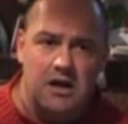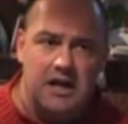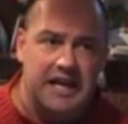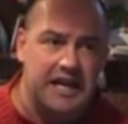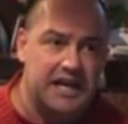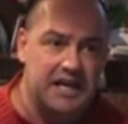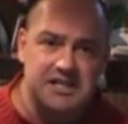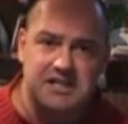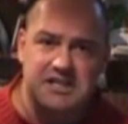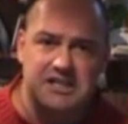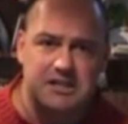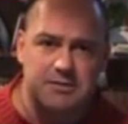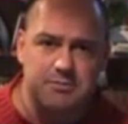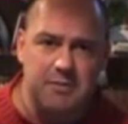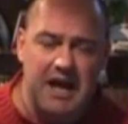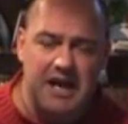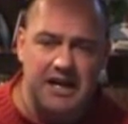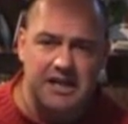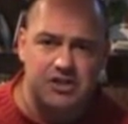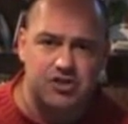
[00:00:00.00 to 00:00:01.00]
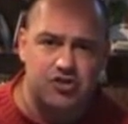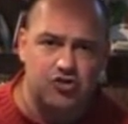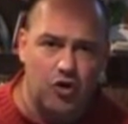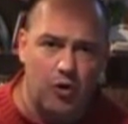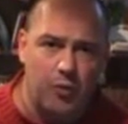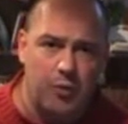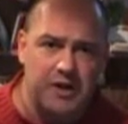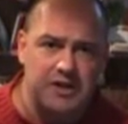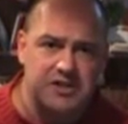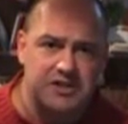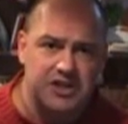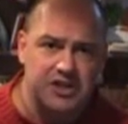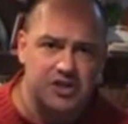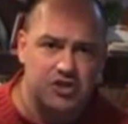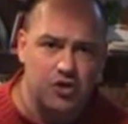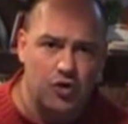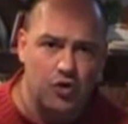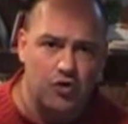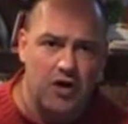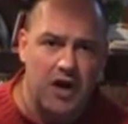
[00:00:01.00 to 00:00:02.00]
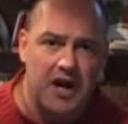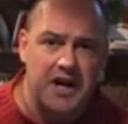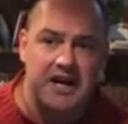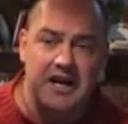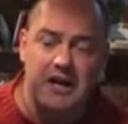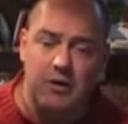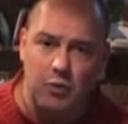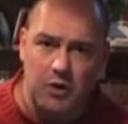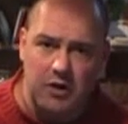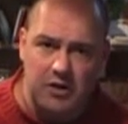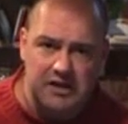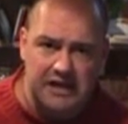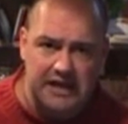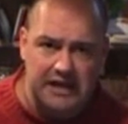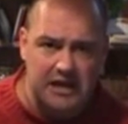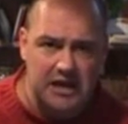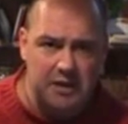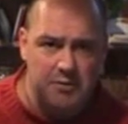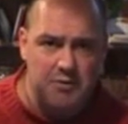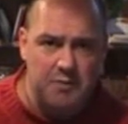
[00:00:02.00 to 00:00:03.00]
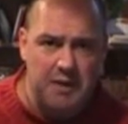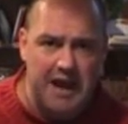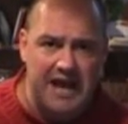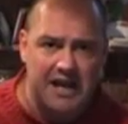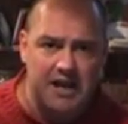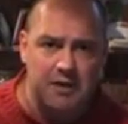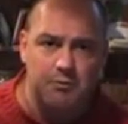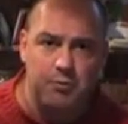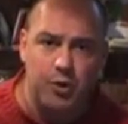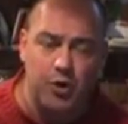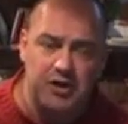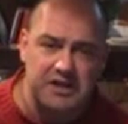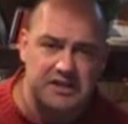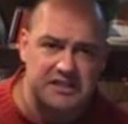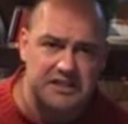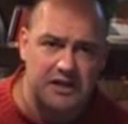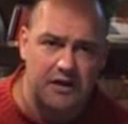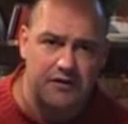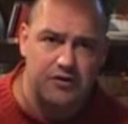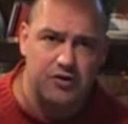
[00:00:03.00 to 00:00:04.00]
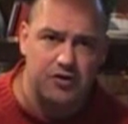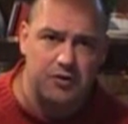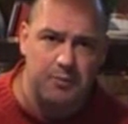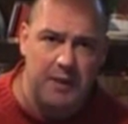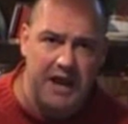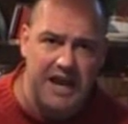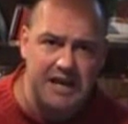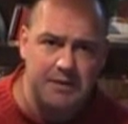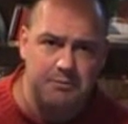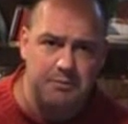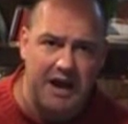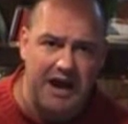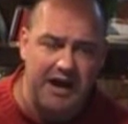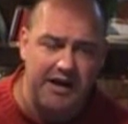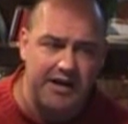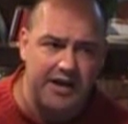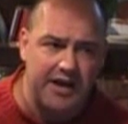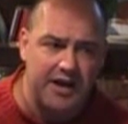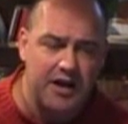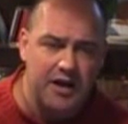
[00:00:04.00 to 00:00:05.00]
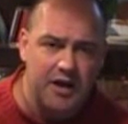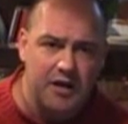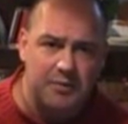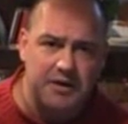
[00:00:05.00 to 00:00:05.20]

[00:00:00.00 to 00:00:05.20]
It can smell its droppings and its urine, and it will keep coming back and putting itself through the pain barrier.